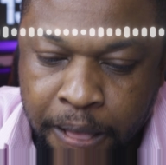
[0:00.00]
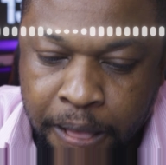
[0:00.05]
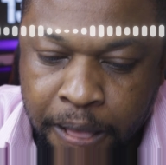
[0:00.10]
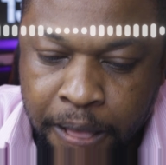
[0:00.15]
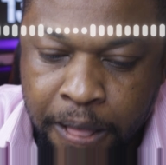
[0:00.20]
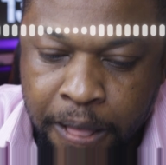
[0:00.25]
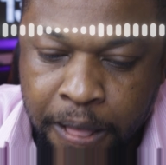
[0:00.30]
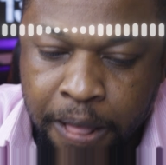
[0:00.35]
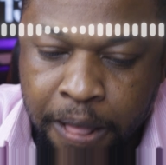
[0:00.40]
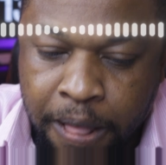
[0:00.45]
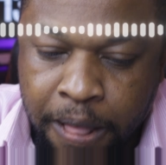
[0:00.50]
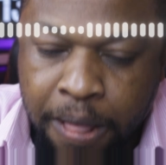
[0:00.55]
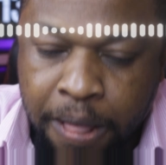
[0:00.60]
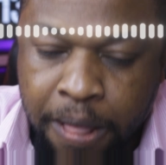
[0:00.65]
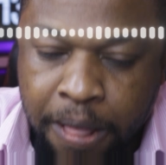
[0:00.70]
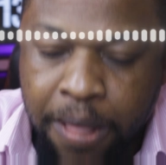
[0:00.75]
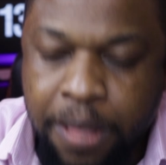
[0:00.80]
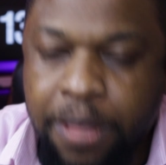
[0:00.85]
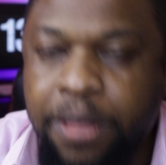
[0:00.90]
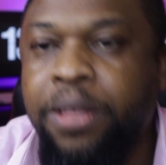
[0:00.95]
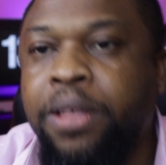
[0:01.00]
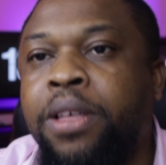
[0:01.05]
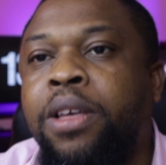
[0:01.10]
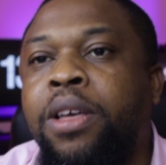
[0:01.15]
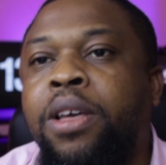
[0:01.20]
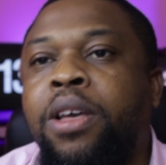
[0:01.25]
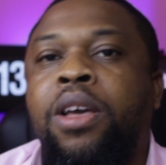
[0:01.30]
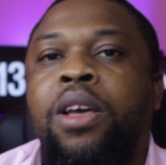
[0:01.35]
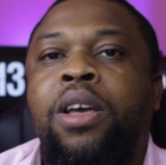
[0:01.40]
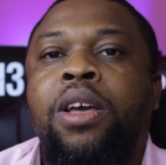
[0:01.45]
move on.
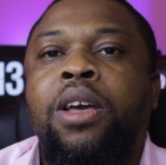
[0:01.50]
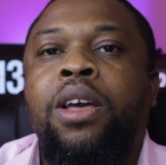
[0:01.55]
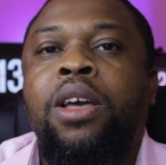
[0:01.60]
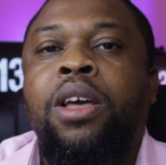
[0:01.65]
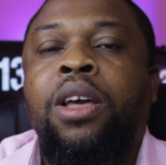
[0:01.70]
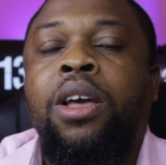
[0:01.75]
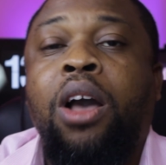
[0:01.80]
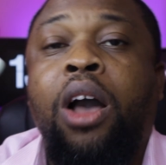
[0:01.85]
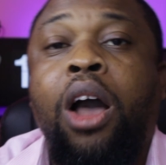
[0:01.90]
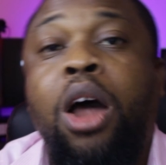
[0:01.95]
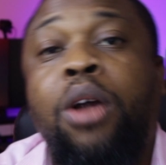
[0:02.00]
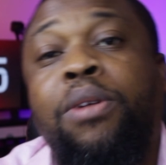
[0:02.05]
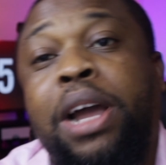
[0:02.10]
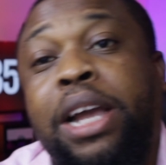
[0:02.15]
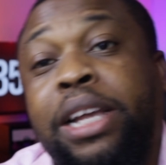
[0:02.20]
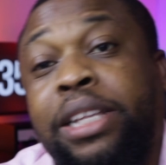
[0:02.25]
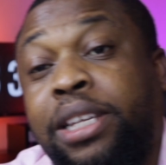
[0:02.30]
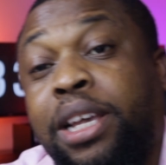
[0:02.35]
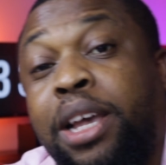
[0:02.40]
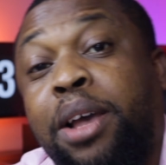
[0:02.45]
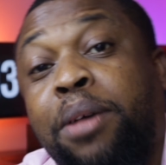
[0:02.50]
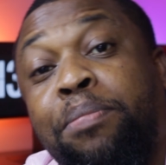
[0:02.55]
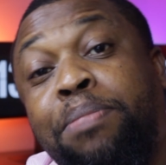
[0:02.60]
All right,